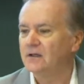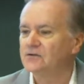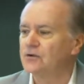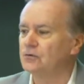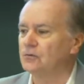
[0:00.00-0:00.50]

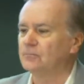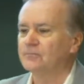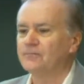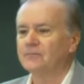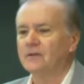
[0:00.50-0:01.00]
2,
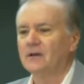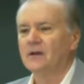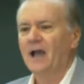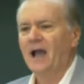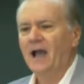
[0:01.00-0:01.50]

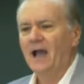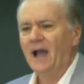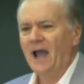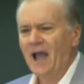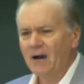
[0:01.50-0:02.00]

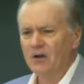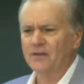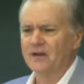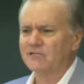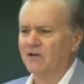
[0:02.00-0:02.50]
how are
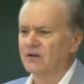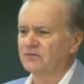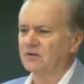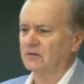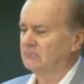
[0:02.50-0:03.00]
they
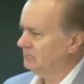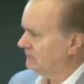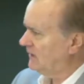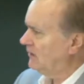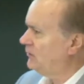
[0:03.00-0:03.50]
crazy?
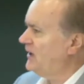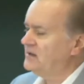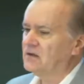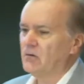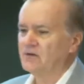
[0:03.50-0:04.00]

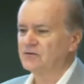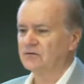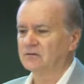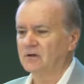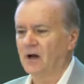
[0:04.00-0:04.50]
Authentic
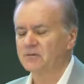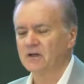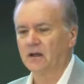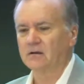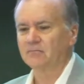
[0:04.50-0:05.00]
question,
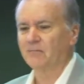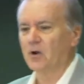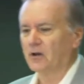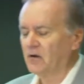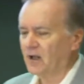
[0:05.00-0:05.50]
uptake,
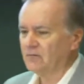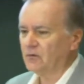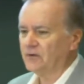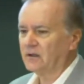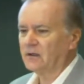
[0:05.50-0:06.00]
promoting
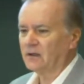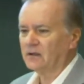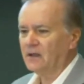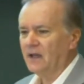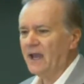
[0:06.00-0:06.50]
high-level thinking.
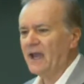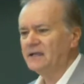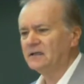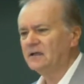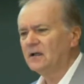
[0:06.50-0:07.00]

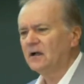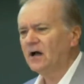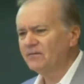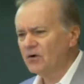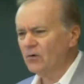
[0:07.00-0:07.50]
Andy,
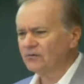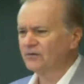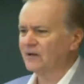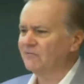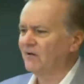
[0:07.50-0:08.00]
of
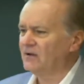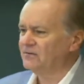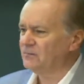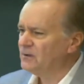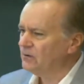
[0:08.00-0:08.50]
course they're
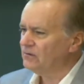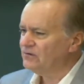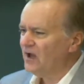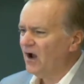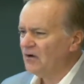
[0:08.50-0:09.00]
crazy,
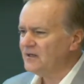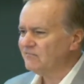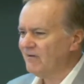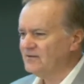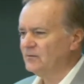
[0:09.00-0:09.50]
because only
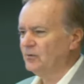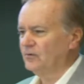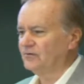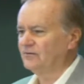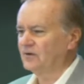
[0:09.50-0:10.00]
crazy
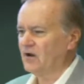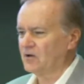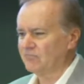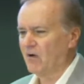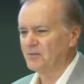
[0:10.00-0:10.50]
persons are going
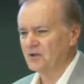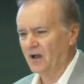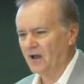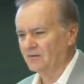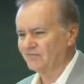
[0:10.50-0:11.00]
to rob
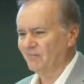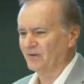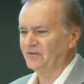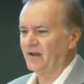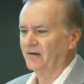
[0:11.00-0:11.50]
tires from
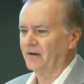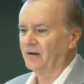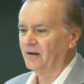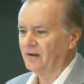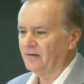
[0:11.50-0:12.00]
a
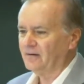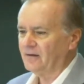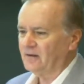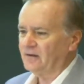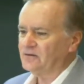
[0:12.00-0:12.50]
senator.
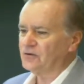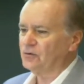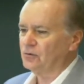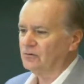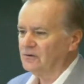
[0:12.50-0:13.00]

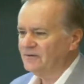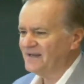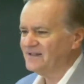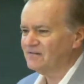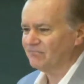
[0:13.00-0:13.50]
2,
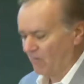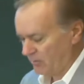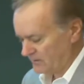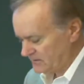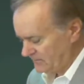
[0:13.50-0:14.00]
they didn't
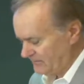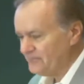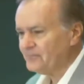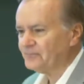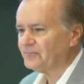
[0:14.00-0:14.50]
rob
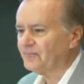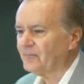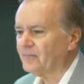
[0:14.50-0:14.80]
it.